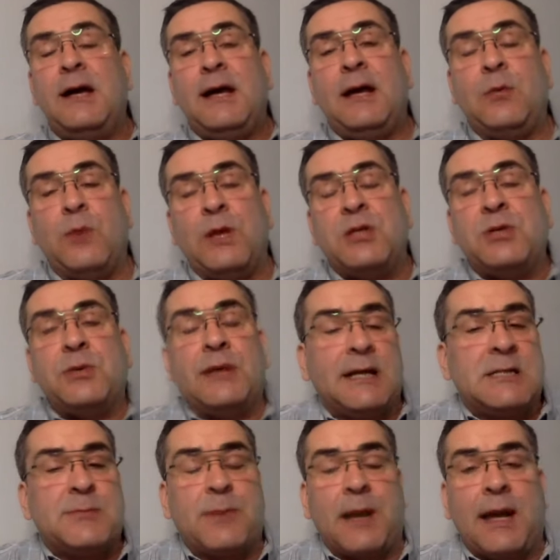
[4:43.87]
in which it will
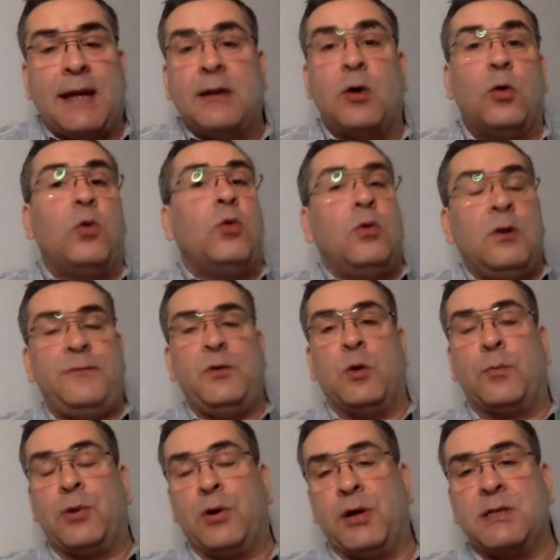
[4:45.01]
explain all of your
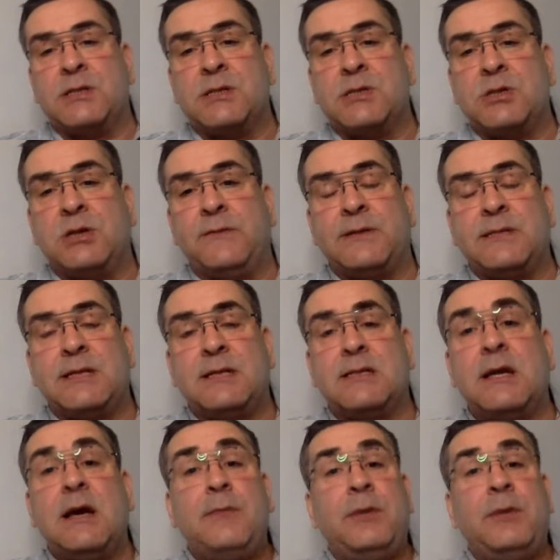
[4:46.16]
products and services?